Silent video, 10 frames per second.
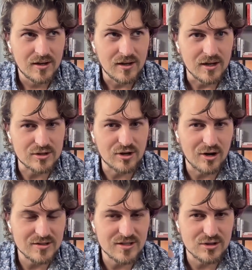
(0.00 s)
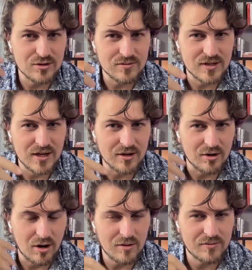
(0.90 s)
a task that should have taken
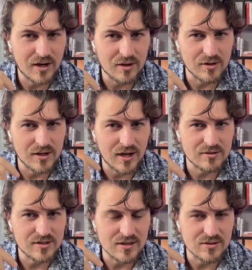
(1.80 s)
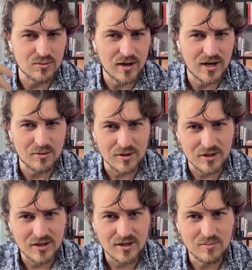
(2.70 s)
half an hour now takes 1 hour
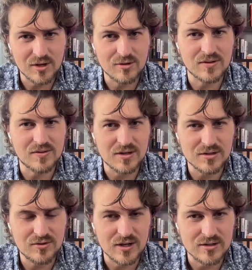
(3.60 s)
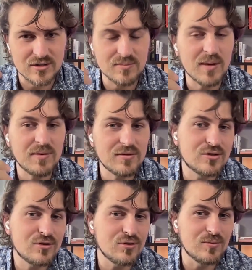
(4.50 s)
because of the distractions, maybe even
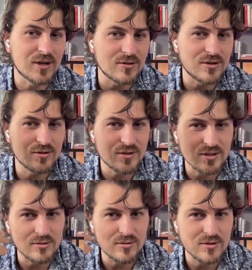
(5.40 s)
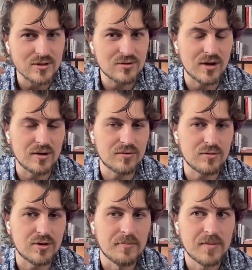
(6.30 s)
2 because you just lose train of
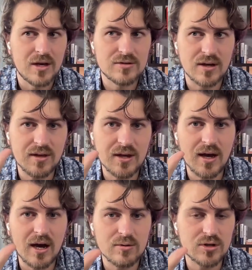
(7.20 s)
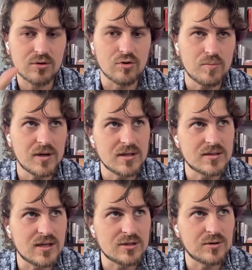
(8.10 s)
thought. So I think I also group it in the
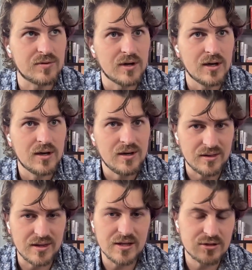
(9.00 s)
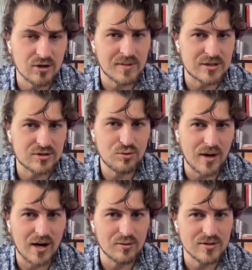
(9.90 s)
sense of, these are my 2
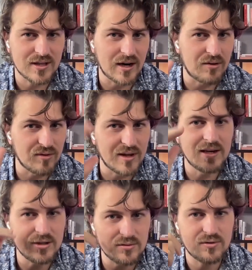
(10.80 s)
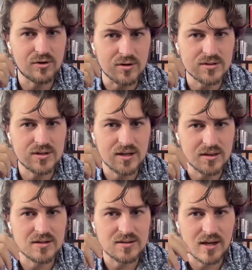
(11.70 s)
hours that I really need to focus
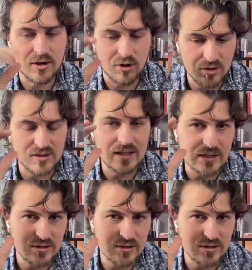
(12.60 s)
in this day on these